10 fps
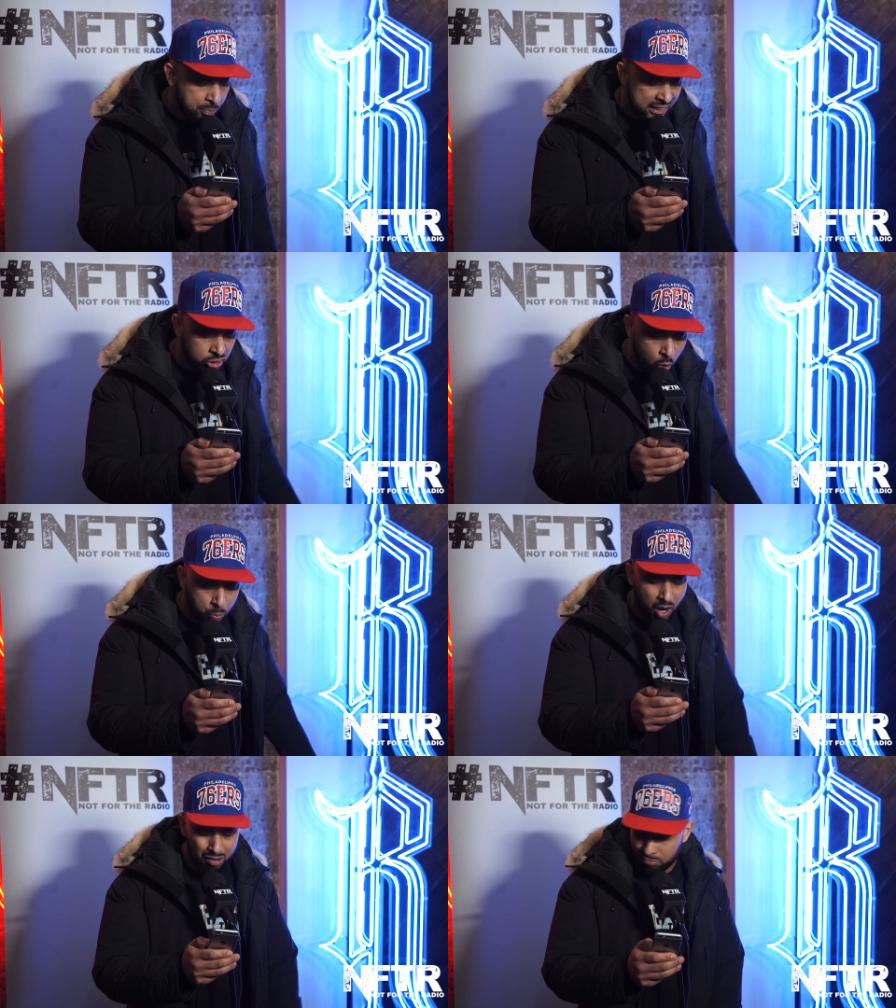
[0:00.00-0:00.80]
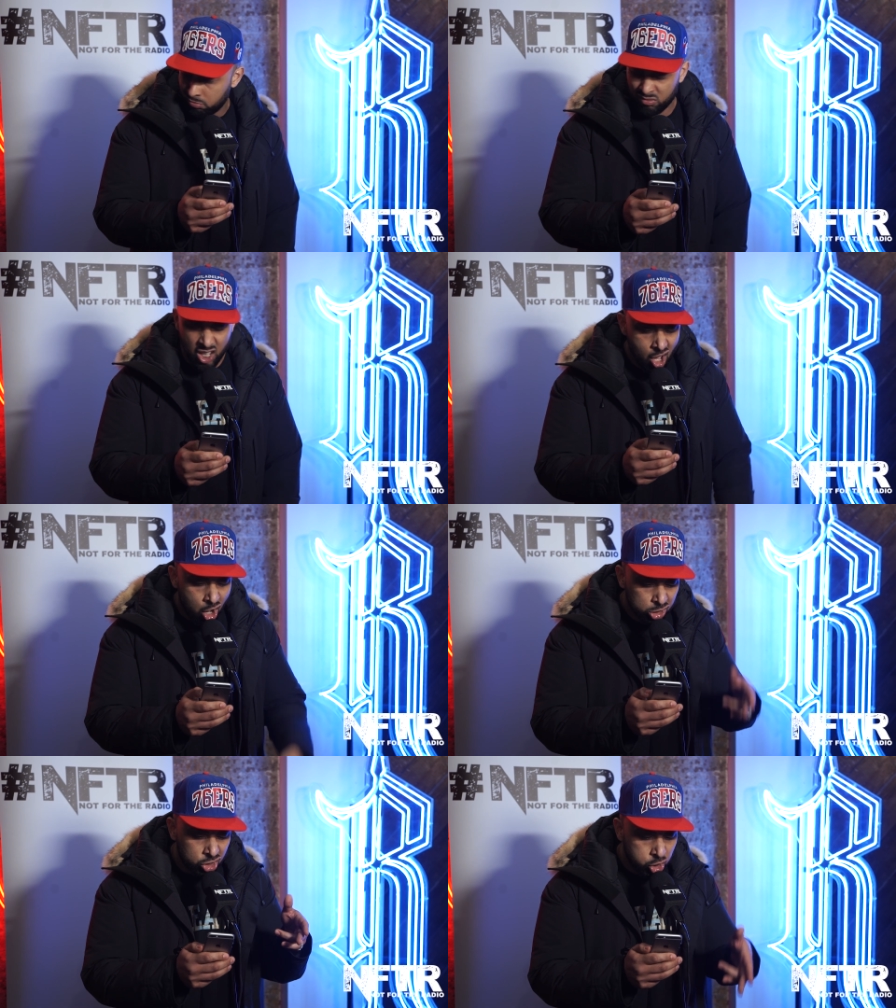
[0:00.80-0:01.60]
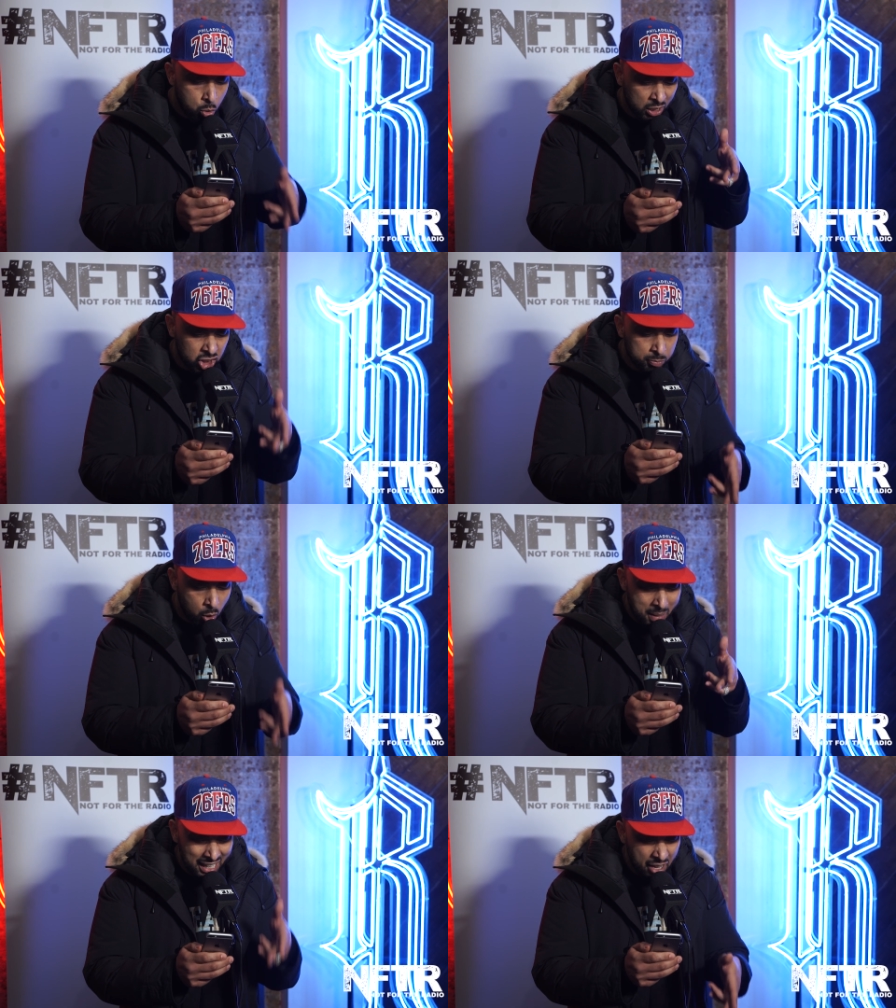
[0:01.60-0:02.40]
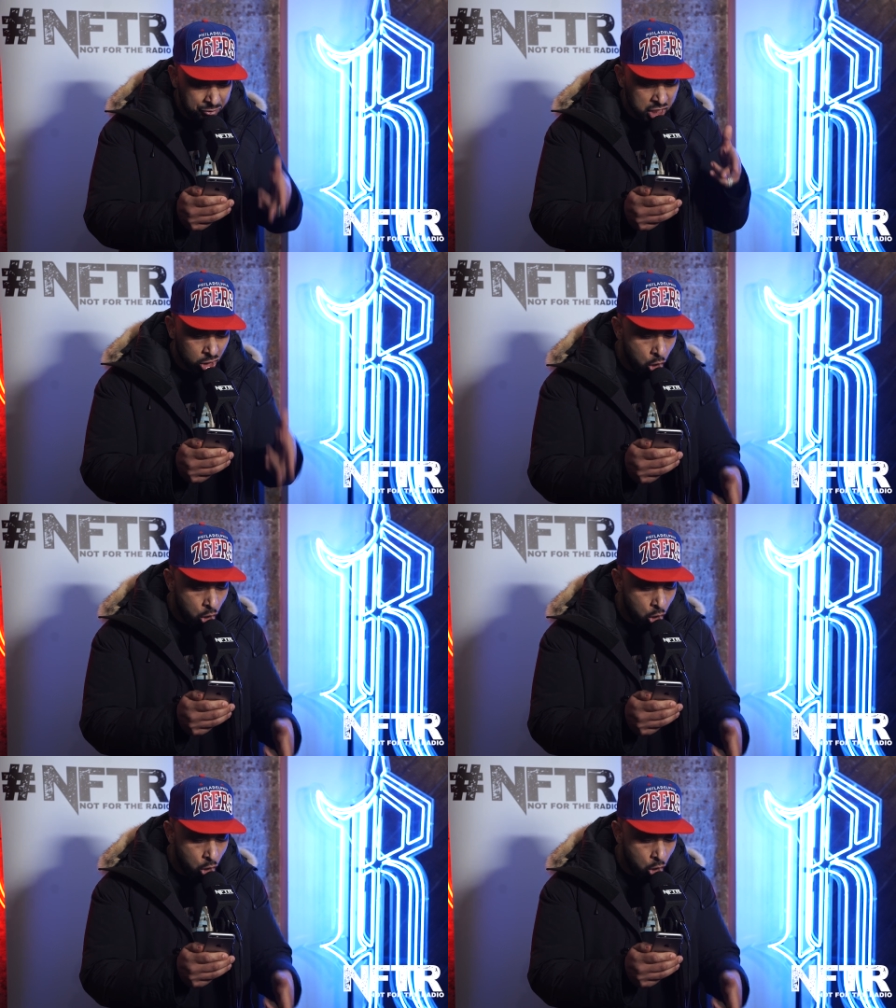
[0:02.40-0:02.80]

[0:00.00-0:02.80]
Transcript: by sober. On so much smoke, man left in a